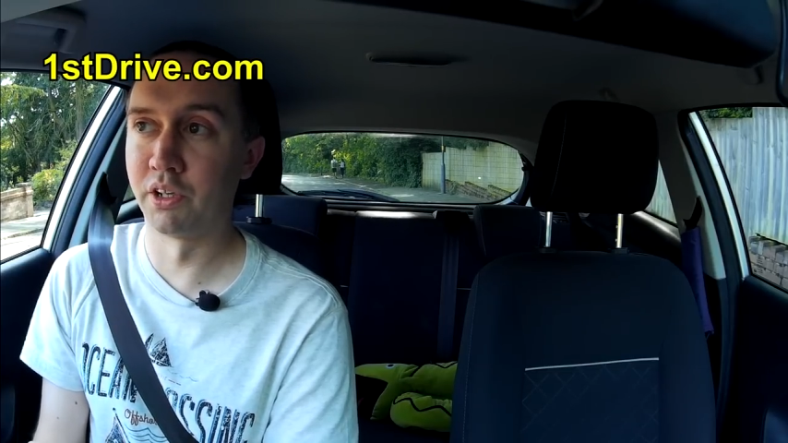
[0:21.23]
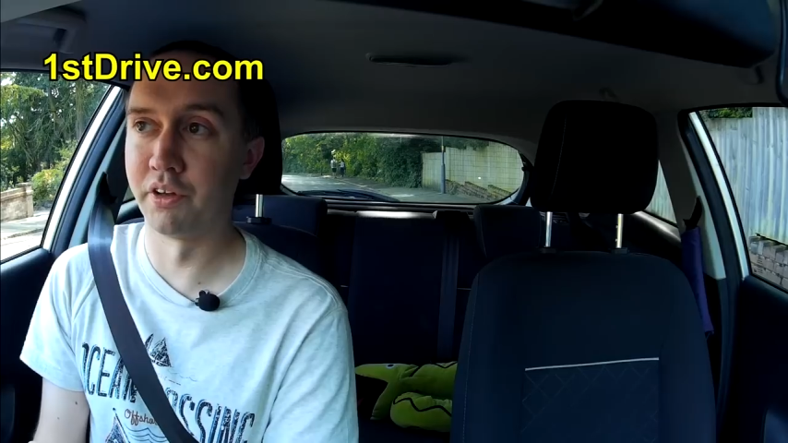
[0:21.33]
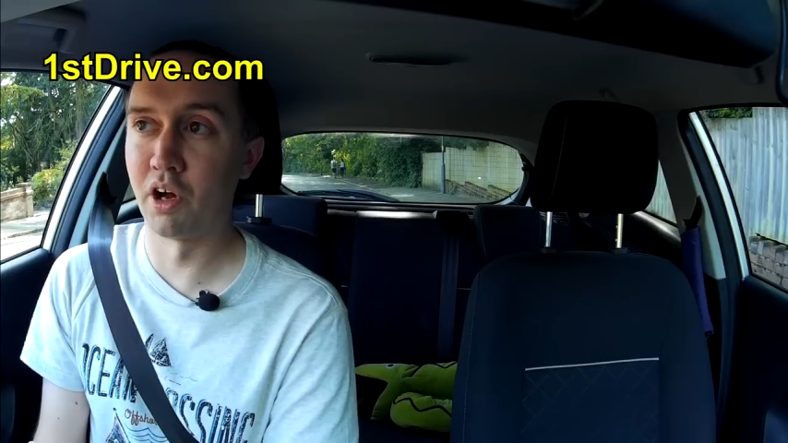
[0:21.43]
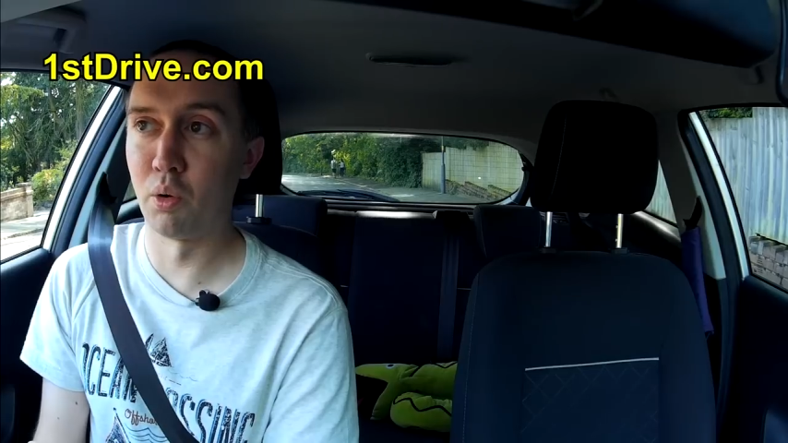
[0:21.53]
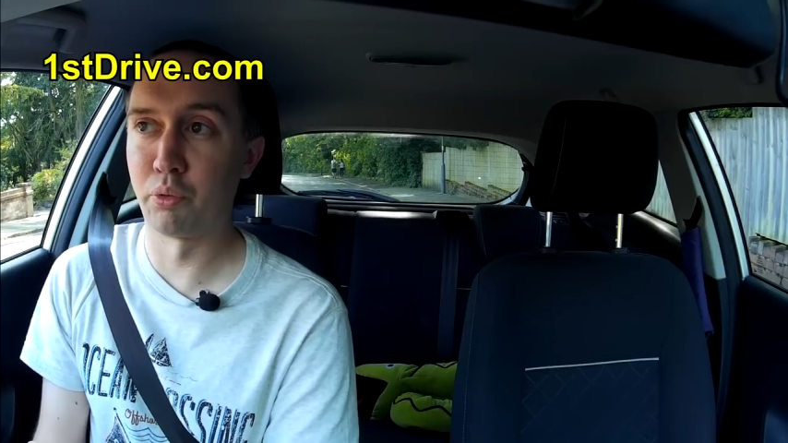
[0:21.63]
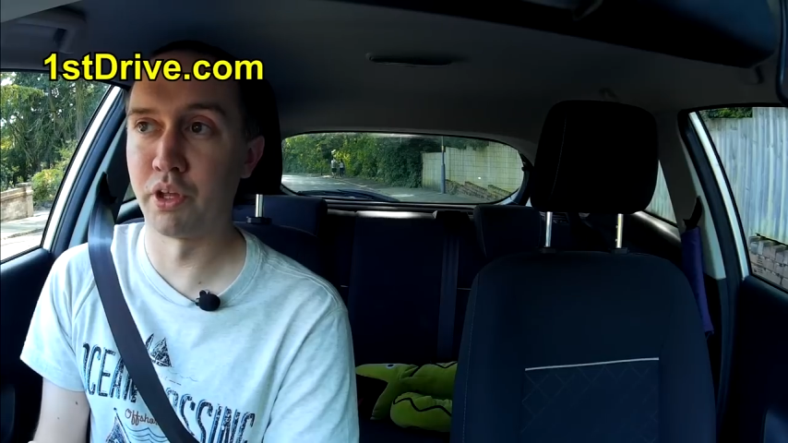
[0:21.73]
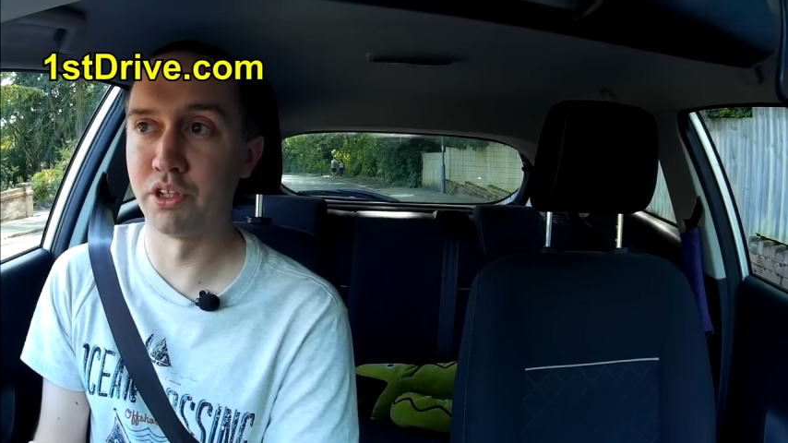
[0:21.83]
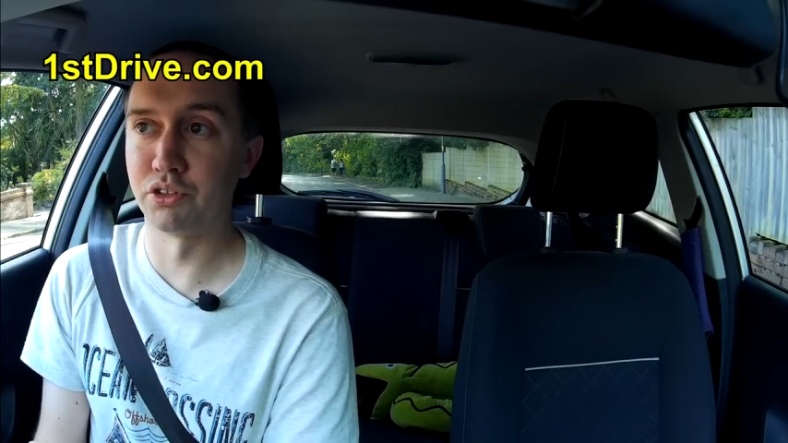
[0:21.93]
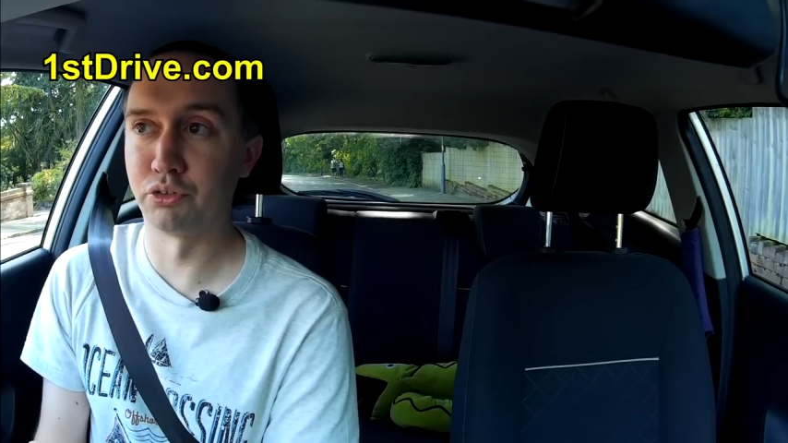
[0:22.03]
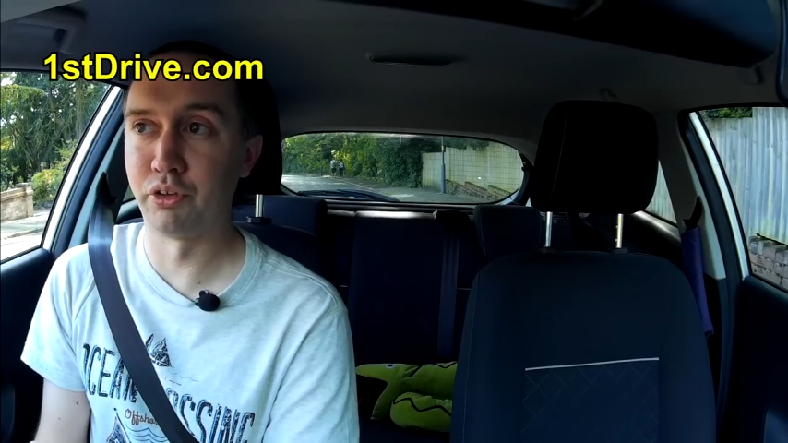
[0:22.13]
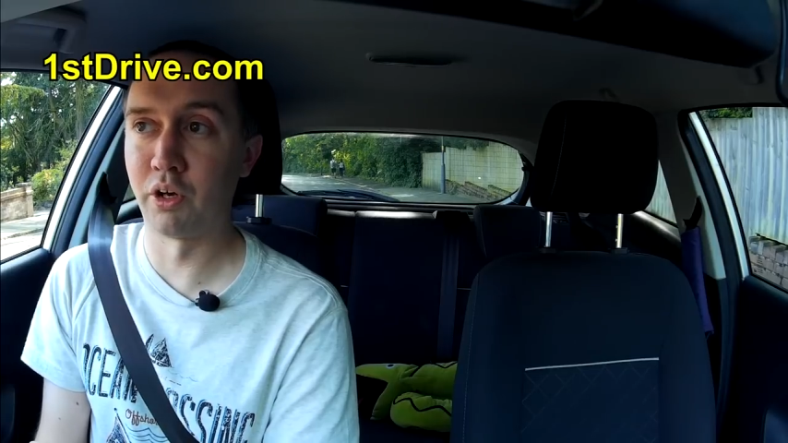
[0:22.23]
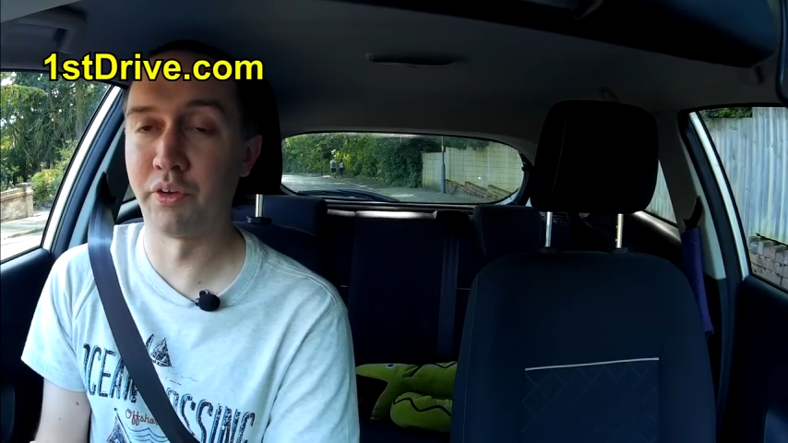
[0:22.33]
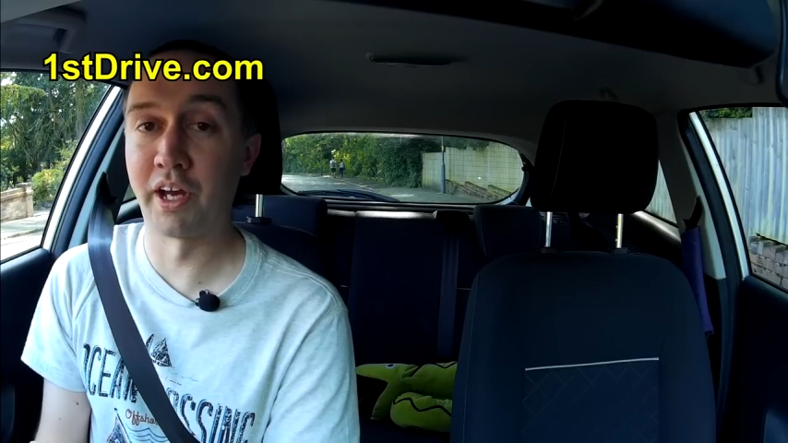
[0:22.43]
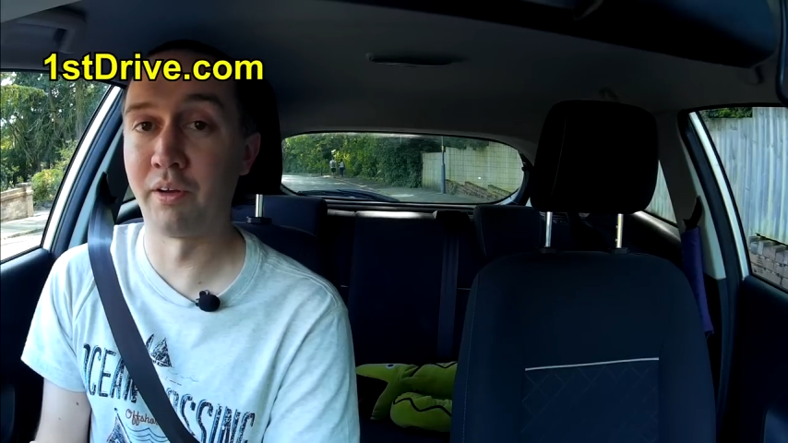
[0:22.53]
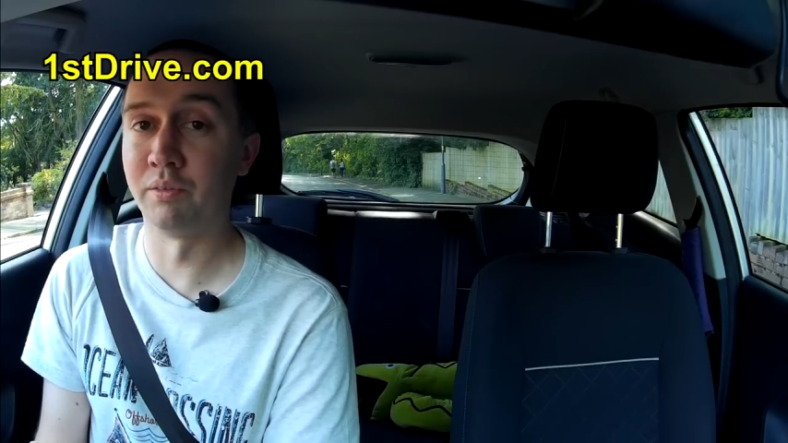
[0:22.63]
on the whole thing just fell
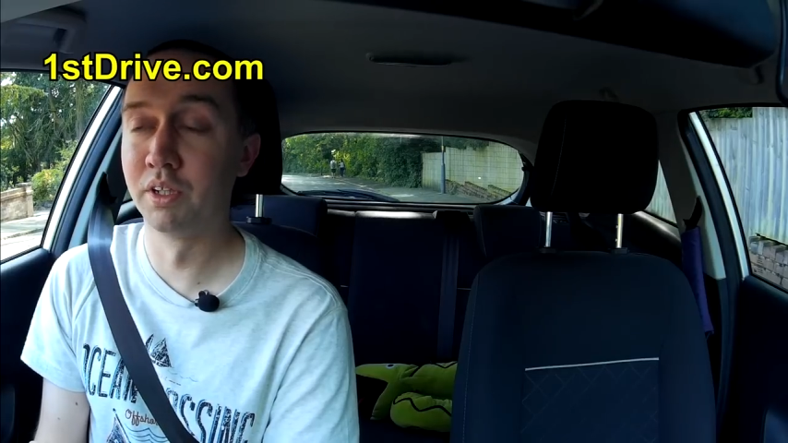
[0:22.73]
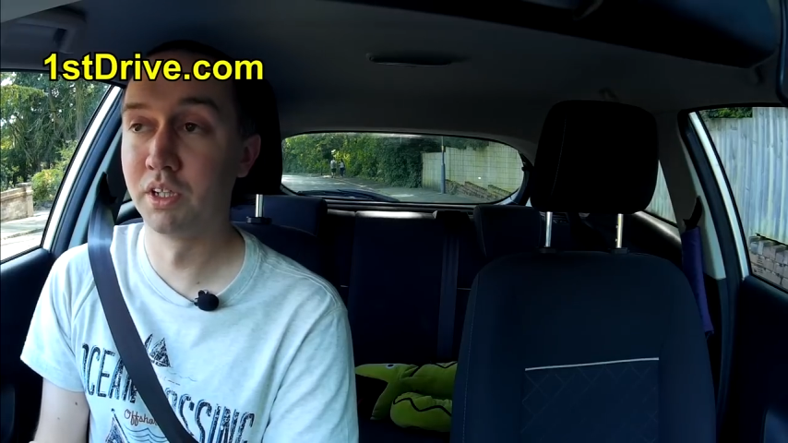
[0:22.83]
down